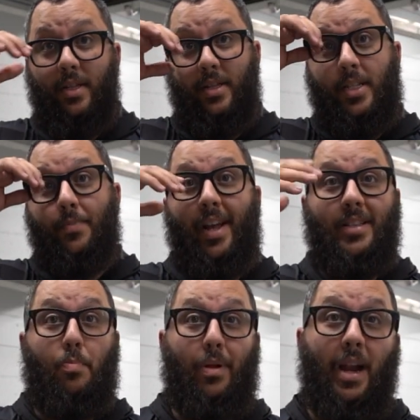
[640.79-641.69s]
Something like
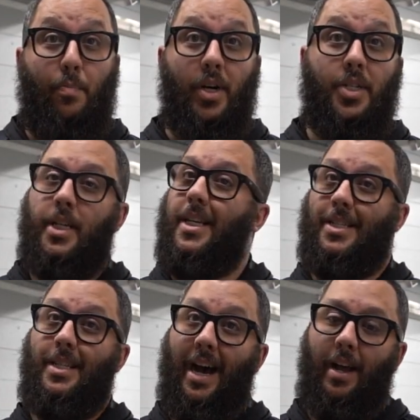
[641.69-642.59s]
the Platypus is
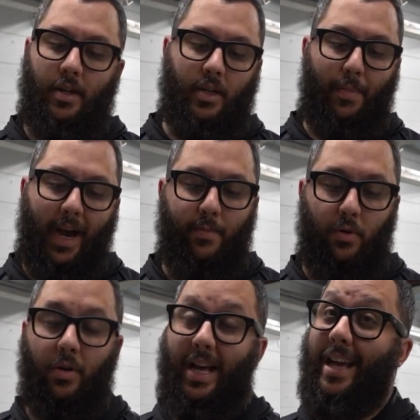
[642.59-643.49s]
not
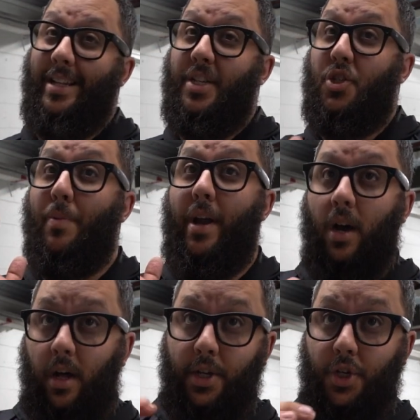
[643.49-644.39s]
compatible, at least to my
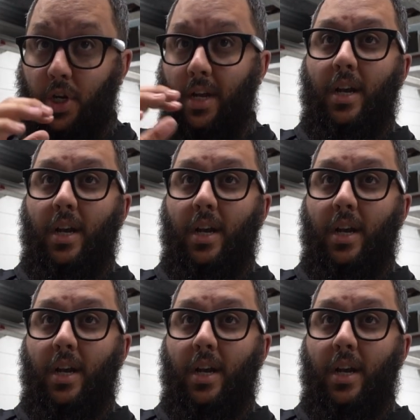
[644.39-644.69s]
knowledge.